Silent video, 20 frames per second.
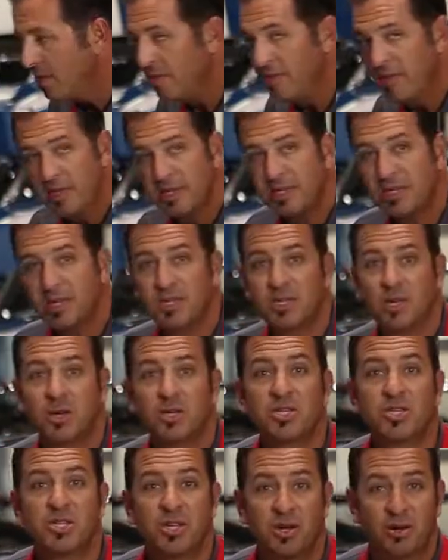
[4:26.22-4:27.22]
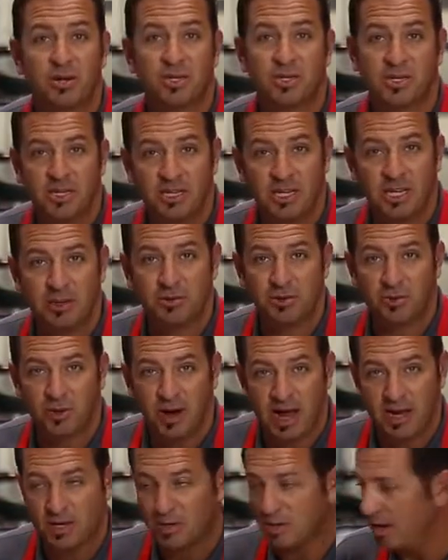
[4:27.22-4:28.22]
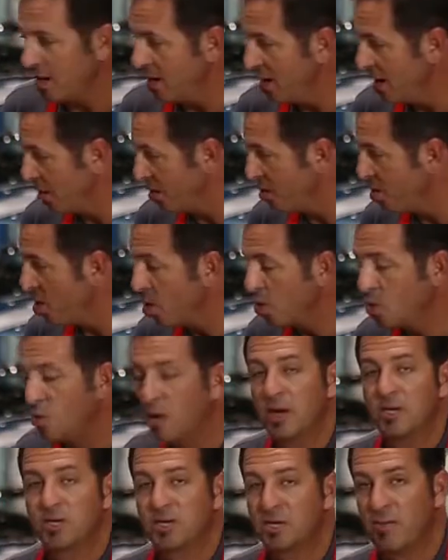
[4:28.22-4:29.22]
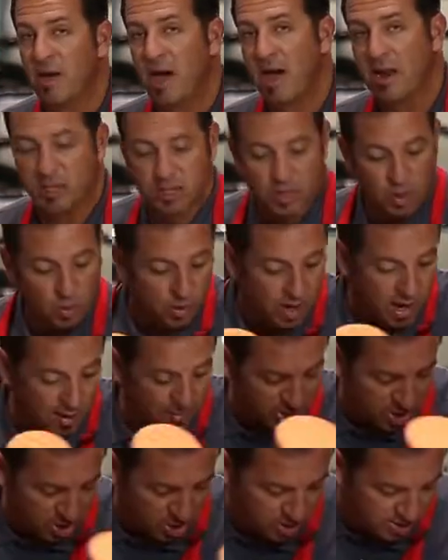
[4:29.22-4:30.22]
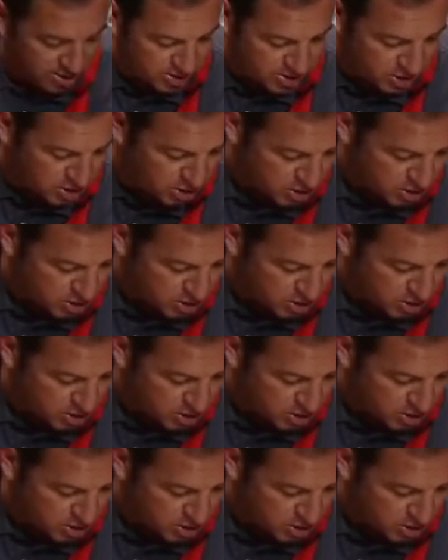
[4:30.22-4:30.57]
this is a seriously deep scratch right now, no question about it. So what I'm going to go ahead and